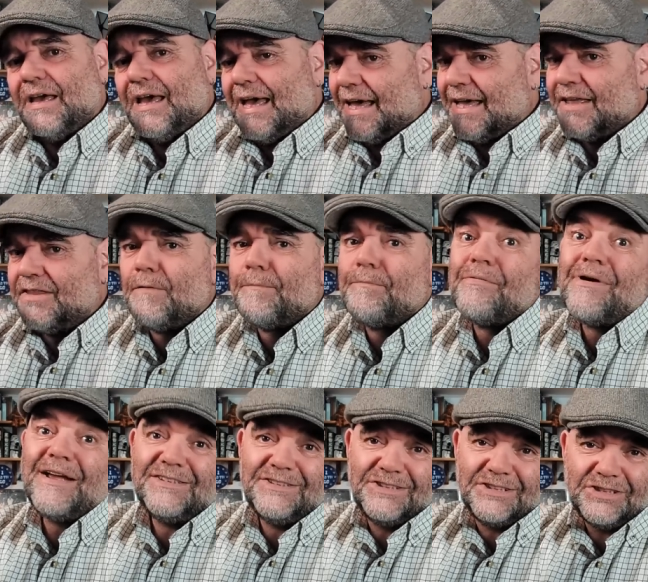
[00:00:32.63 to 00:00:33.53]
And the
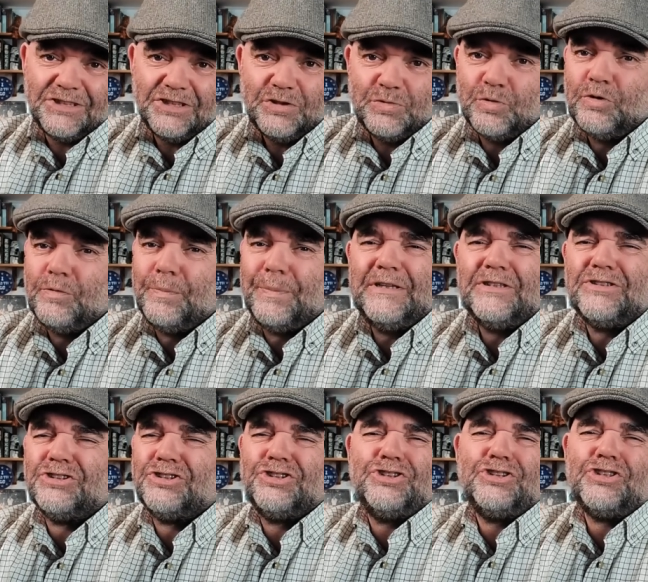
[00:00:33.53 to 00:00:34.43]
Brexiters would be
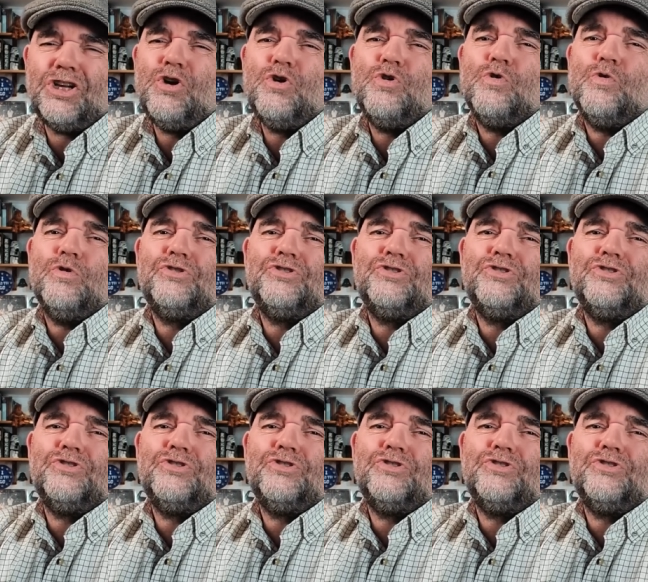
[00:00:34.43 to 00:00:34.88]
so,